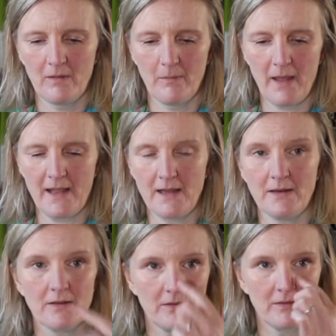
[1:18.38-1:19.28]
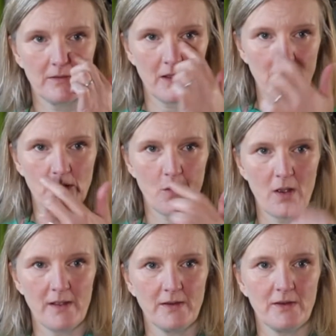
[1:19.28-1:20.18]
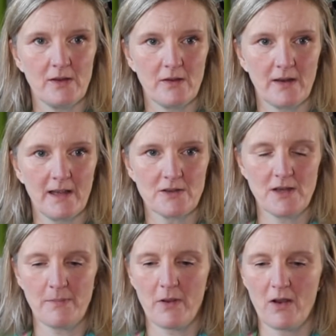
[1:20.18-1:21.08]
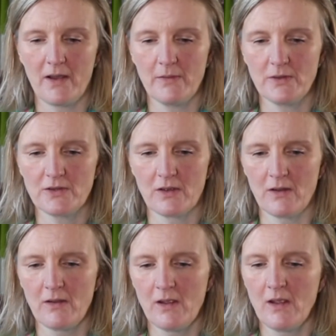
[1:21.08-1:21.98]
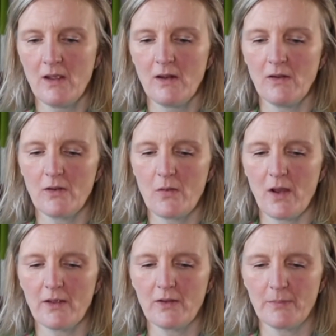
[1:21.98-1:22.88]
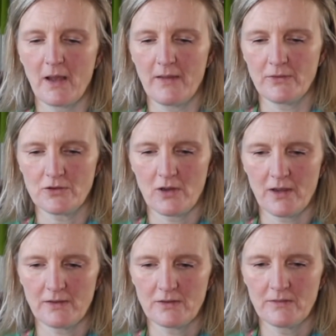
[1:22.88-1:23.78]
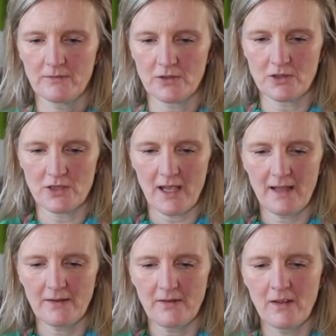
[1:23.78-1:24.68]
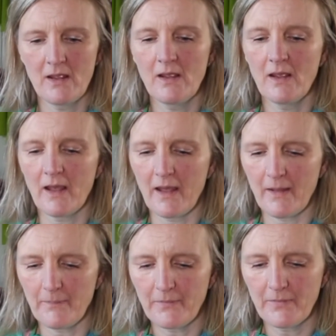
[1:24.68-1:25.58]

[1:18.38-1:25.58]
made nose wires that you can actually buy, which look quite good, but I haven't tried just yet. One